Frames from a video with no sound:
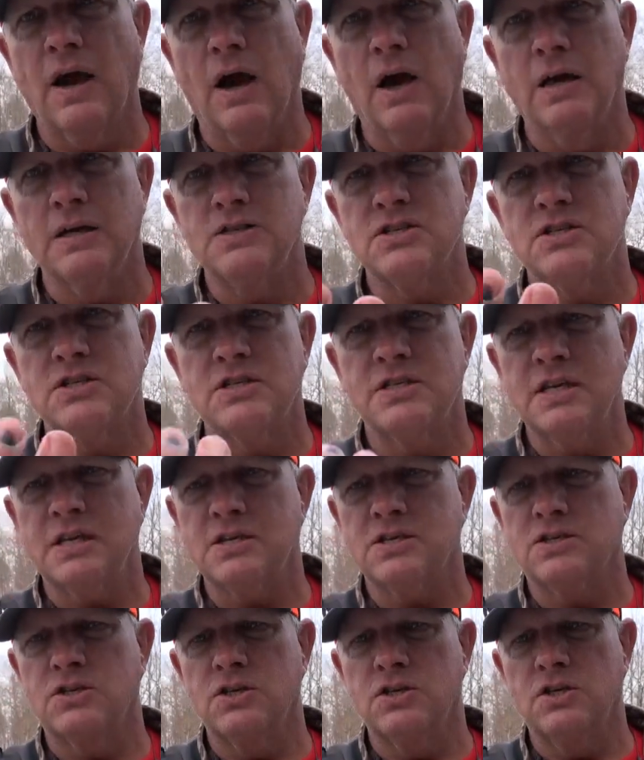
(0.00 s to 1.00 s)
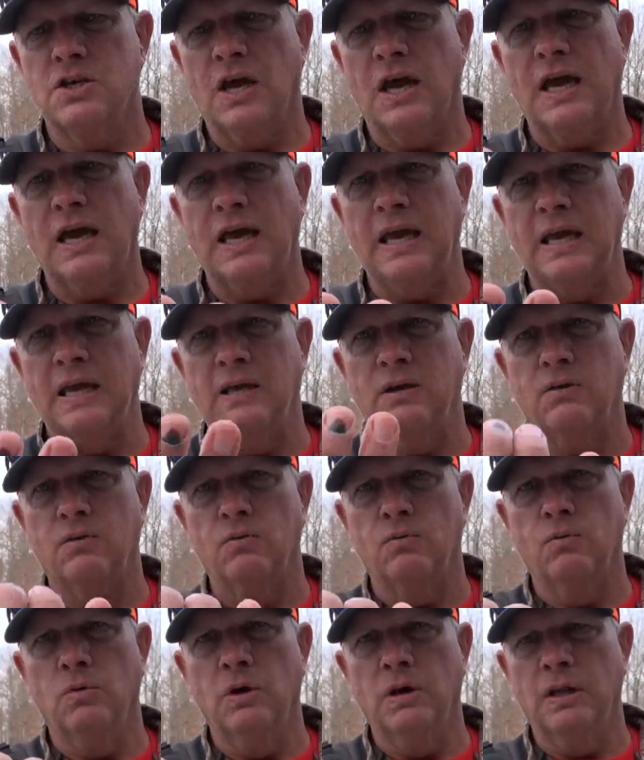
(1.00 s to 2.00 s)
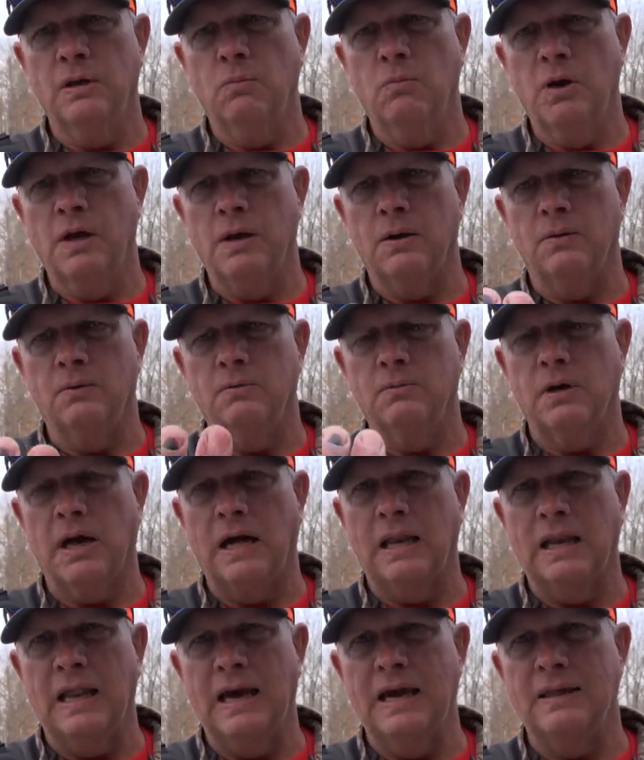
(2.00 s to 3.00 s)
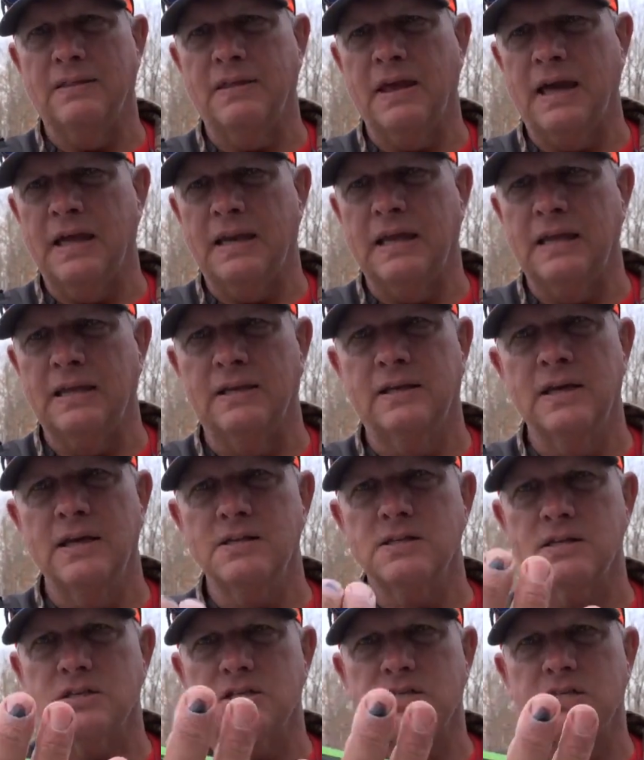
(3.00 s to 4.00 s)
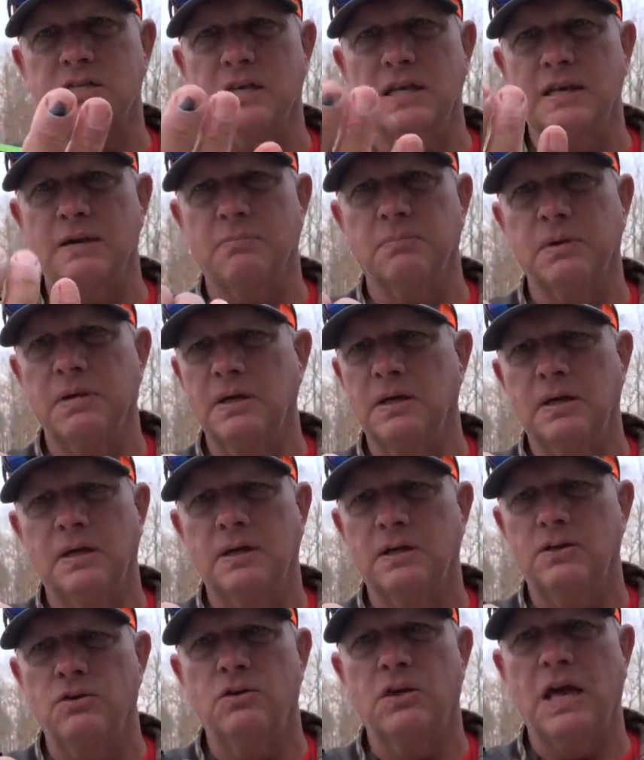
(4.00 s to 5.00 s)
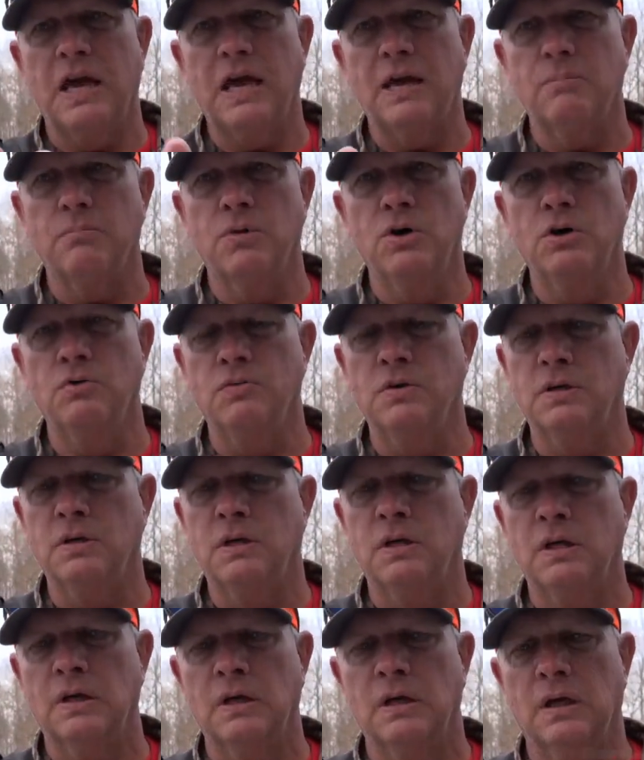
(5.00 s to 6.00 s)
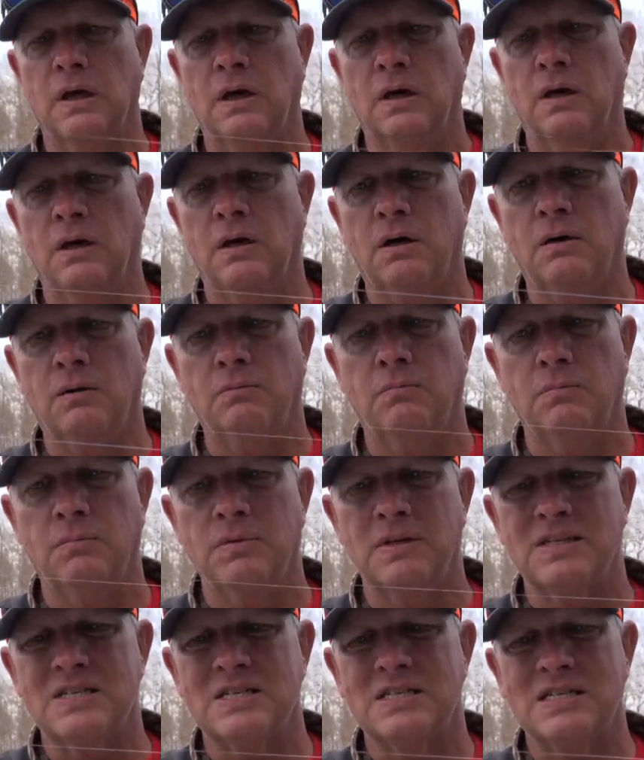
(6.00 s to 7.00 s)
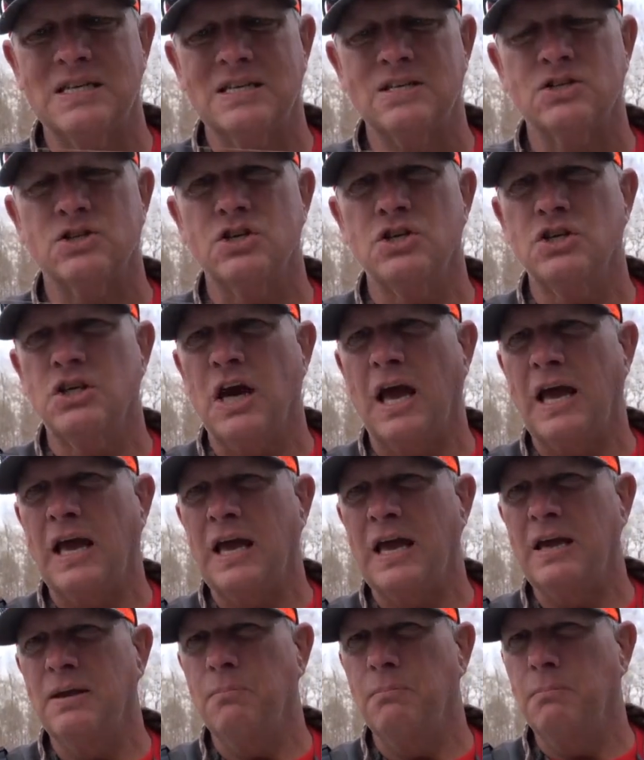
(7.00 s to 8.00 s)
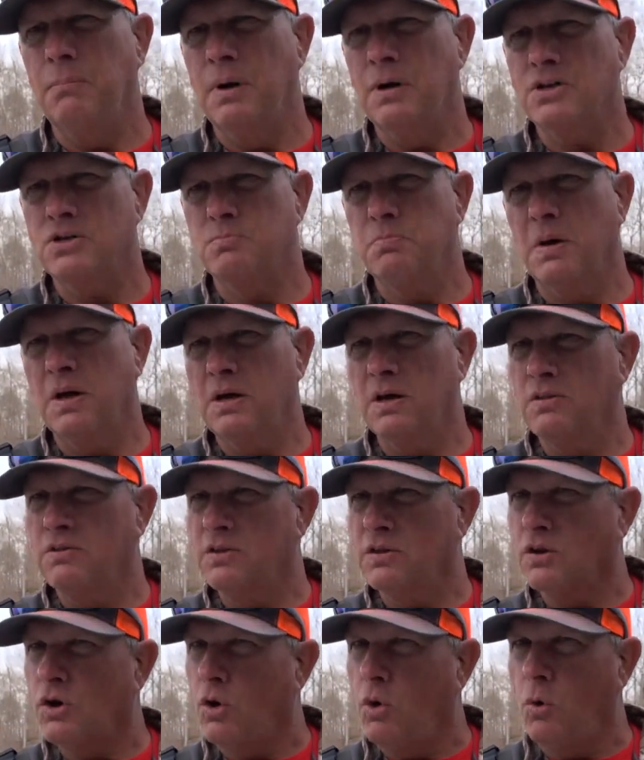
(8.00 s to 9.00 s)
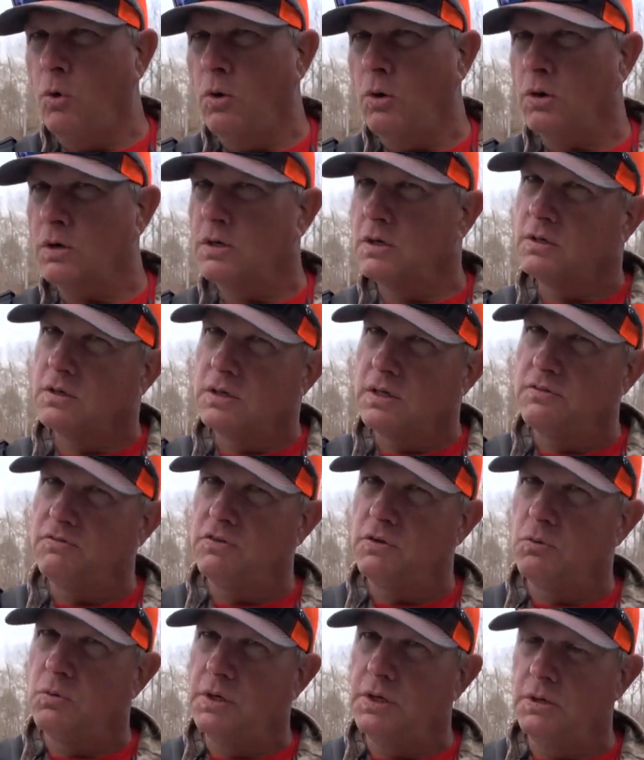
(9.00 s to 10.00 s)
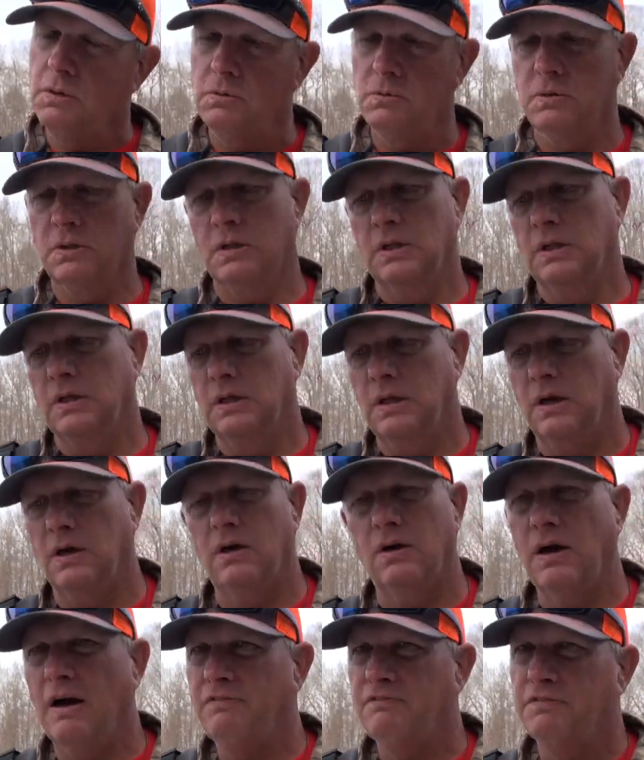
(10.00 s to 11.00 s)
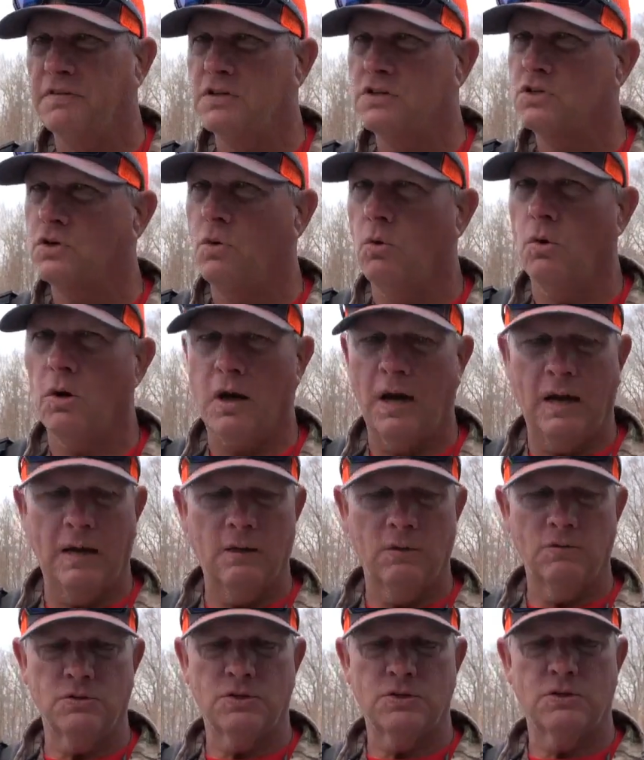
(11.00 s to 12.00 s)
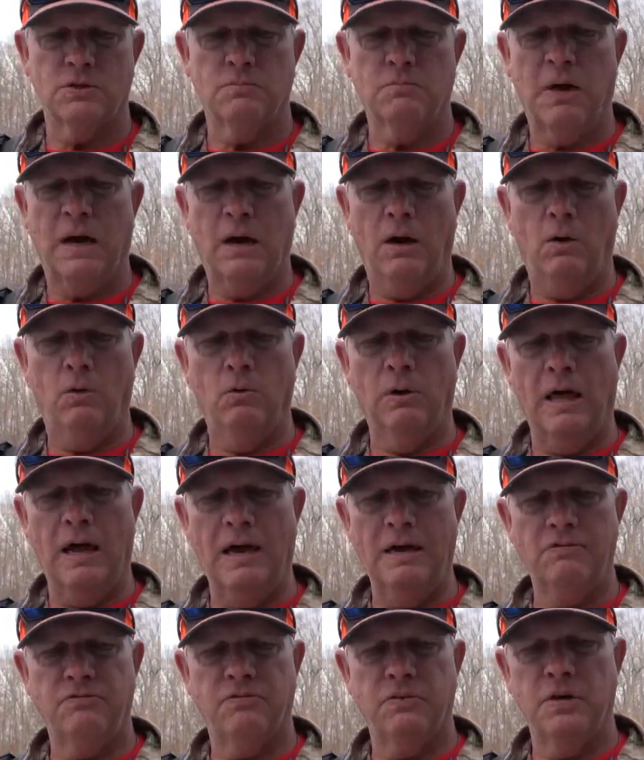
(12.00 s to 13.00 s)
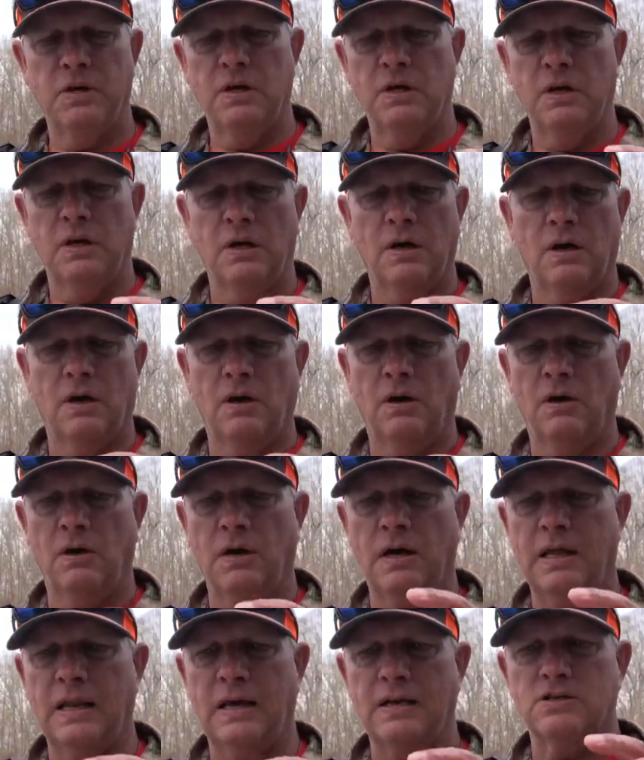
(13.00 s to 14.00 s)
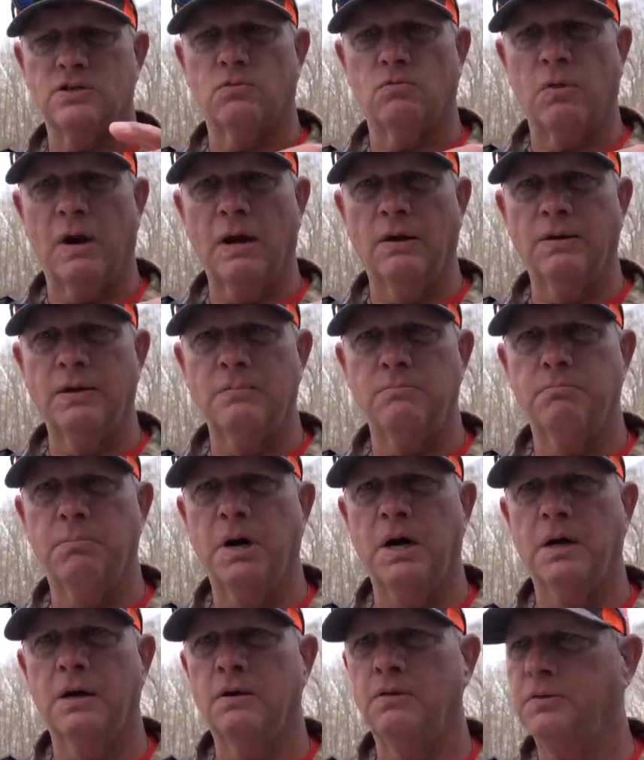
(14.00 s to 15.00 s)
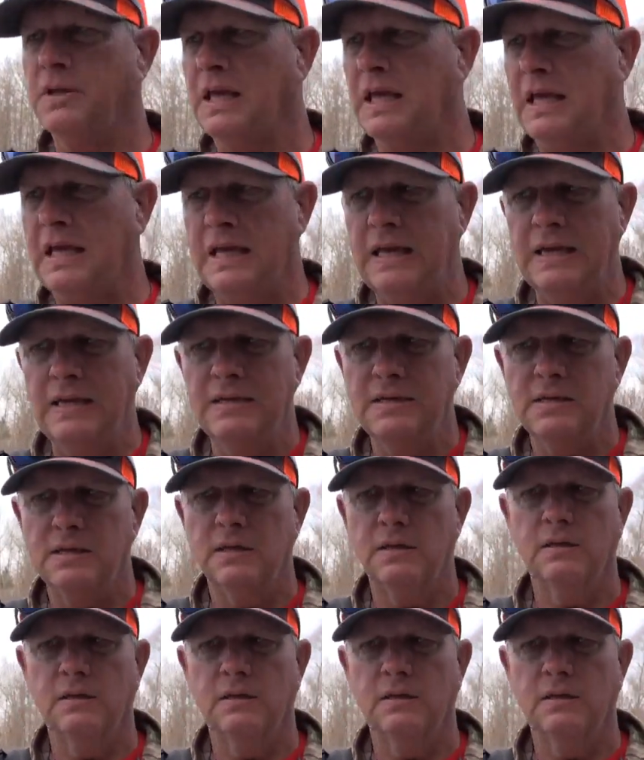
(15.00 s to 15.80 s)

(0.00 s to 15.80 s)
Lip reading: sticks to your hand really well. I like that. It doesn't slip. You can't move it. Sticks to your hand much better than cork, if you will. I fished cork handles my whole life. It has a rounded butt on the end,